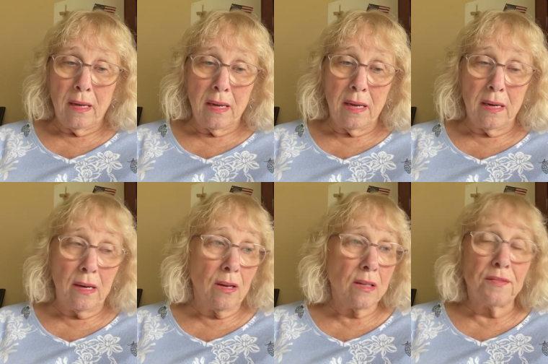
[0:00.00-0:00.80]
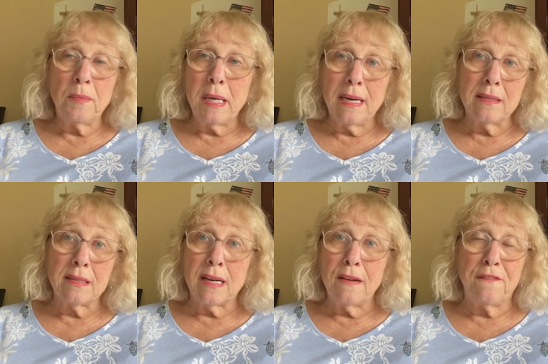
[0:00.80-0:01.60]
And it looks from the
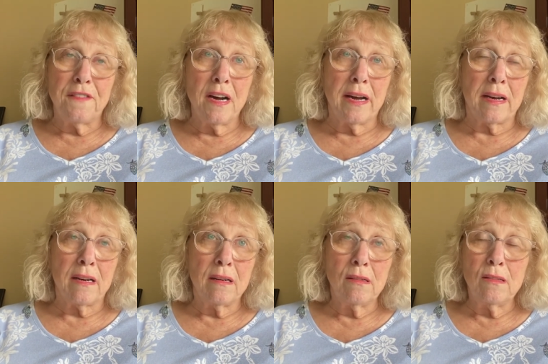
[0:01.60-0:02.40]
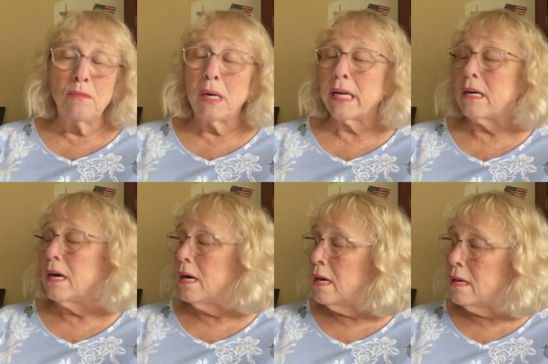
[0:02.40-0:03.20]
outside fine. Oh my God,